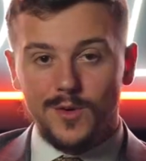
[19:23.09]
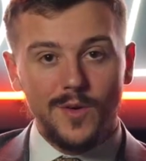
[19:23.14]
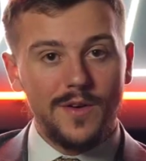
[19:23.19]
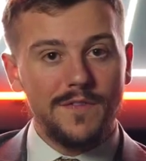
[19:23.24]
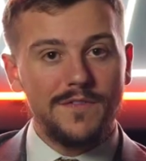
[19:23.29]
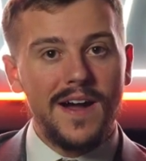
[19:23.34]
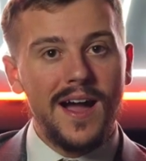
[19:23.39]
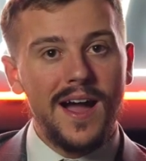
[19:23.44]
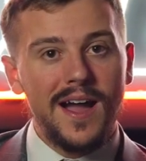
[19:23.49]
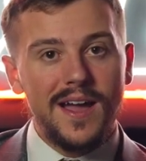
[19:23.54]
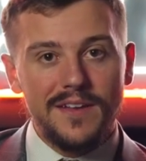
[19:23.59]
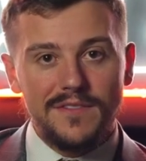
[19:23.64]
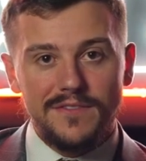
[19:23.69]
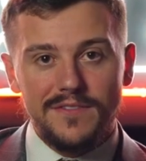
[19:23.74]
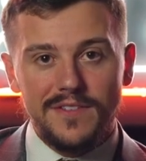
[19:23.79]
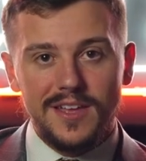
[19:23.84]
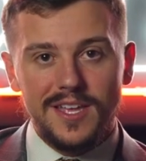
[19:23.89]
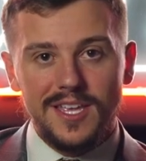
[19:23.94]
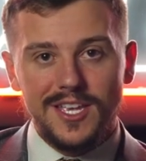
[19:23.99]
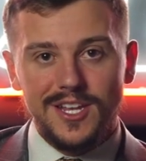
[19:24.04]
5,
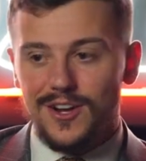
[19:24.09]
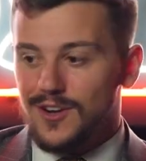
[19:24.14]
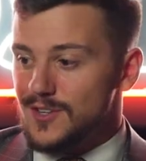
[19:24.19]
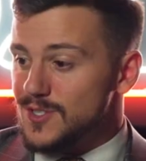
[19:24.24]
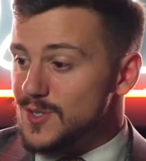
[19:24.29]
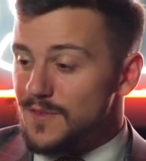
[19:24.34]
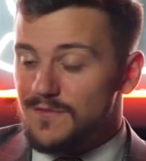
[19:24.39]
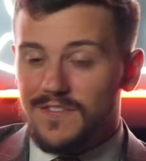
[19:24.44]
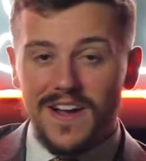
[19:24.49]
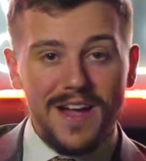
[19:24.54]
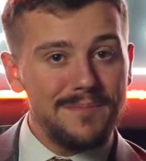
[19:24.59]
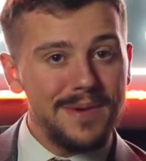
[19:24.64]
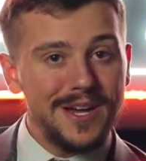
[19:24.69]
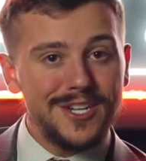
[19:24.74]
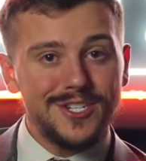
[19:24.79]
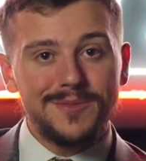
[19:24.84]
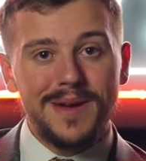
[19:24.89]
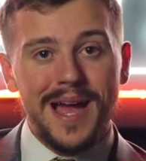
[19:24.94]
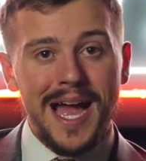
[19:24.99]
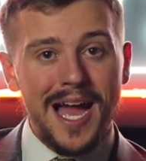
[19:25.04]
to a
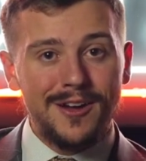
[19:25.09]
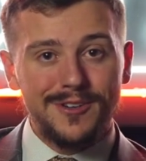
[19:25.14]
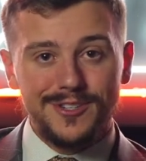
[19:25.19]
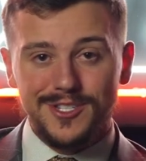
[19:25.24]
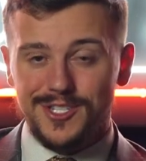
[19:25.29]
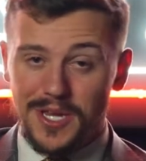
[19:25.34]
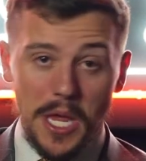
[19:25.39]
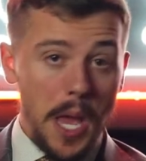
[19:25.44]
5-bedroom house.